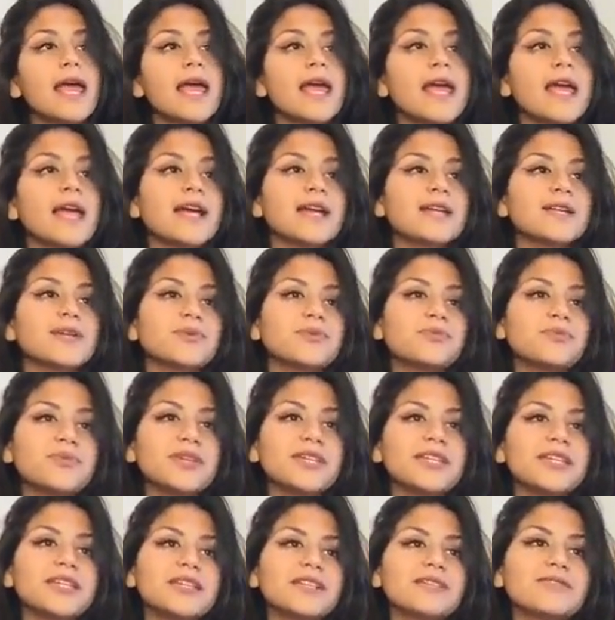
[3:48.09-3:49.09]
And
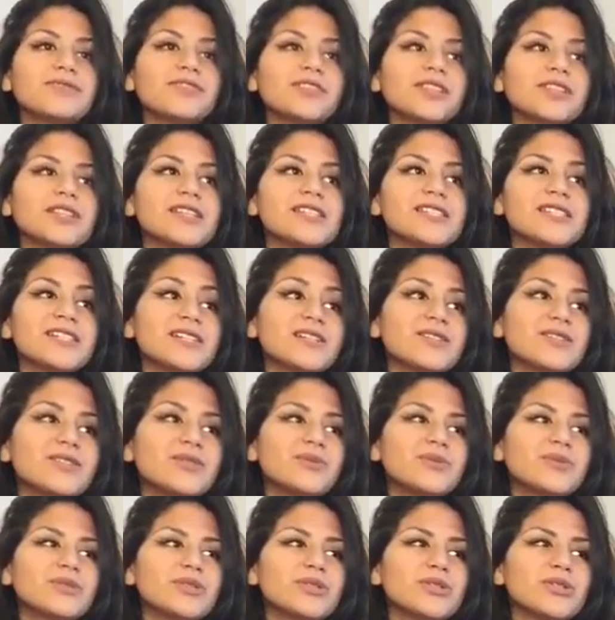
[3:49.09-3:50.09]
we really didn't
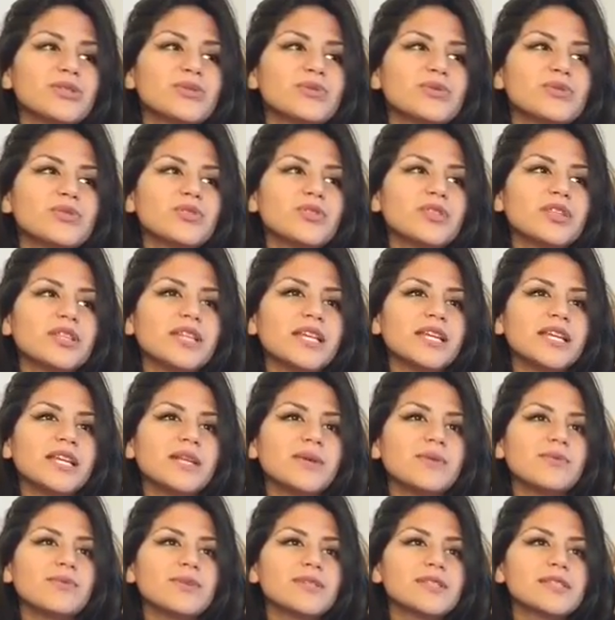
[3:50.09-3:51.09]
know what to do. So the
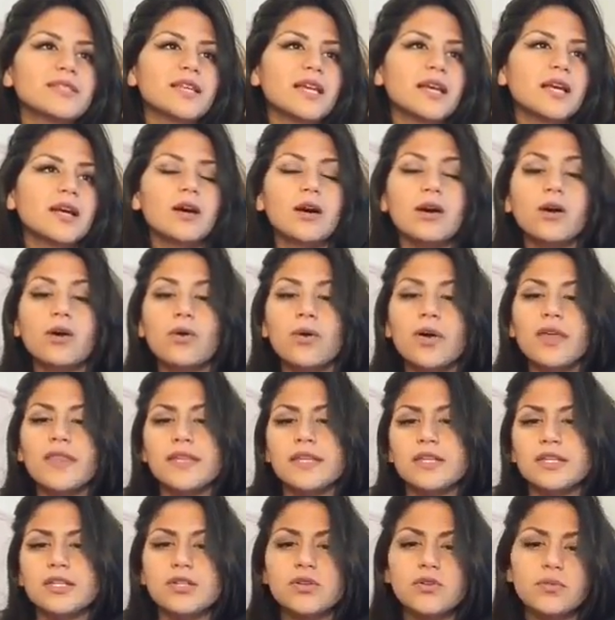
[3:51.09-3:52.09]
lady was like, oh, and
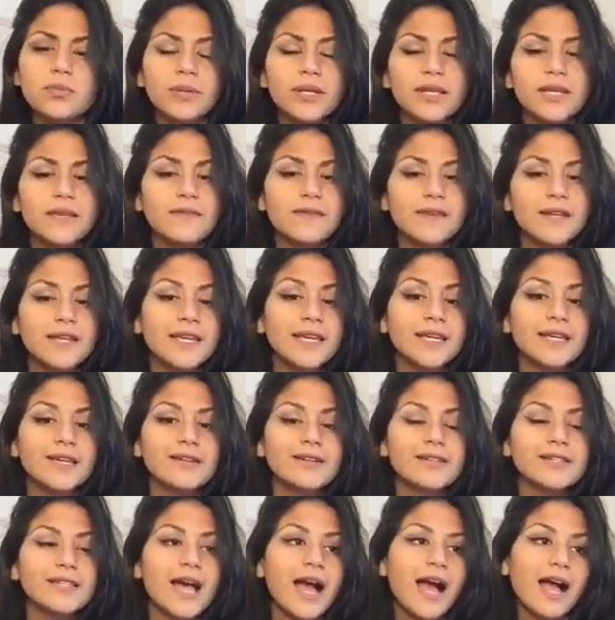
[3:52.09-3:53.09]
there's nobody even
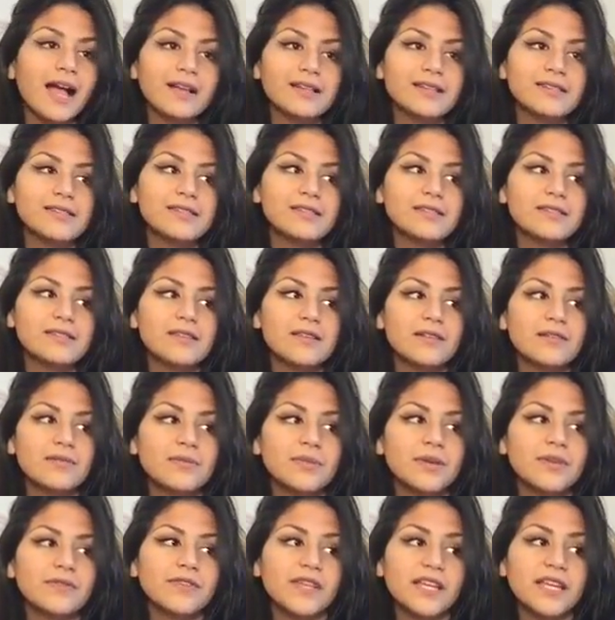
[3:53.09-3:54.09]
here to ask
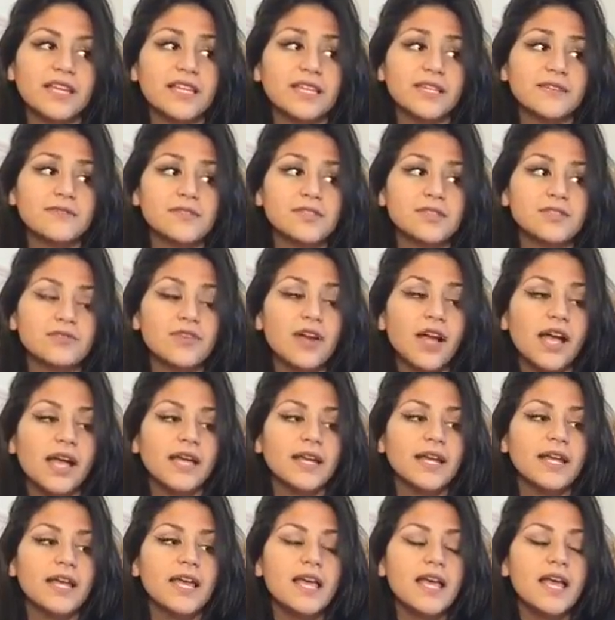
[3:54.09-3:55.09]
them if they can give us a
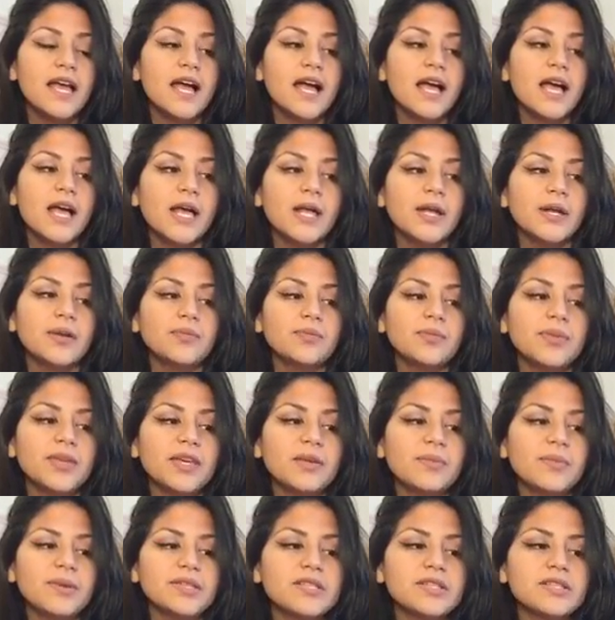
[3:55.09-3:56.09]
ride. And me
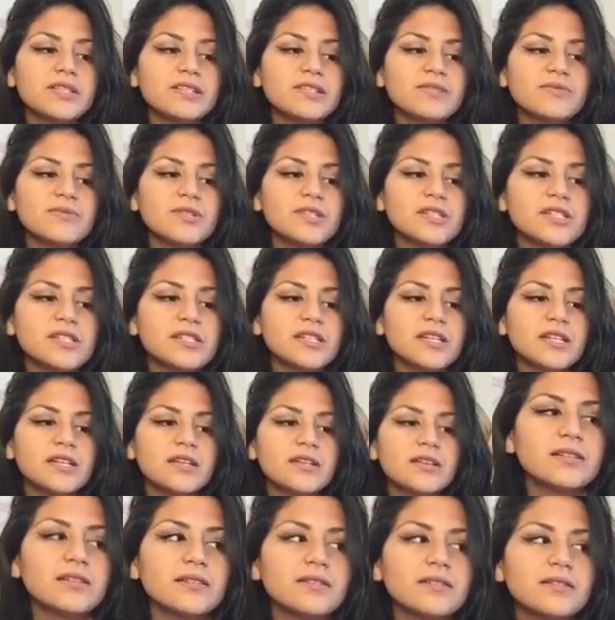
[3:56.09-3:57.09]
and my sister were just
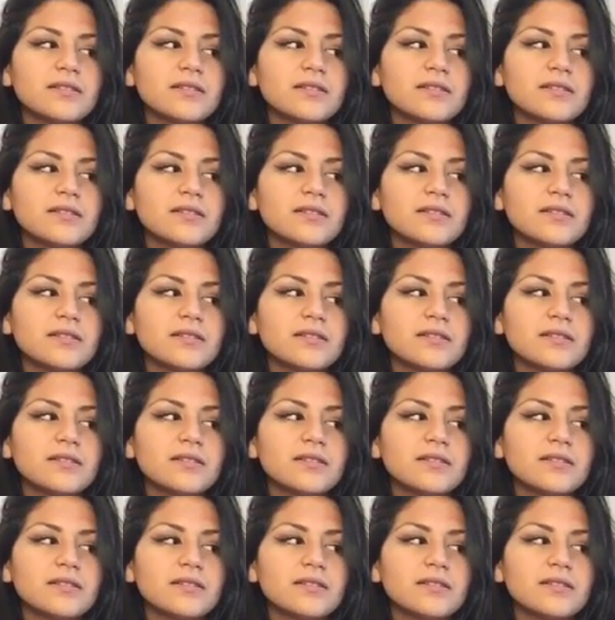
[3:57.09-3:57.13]
like,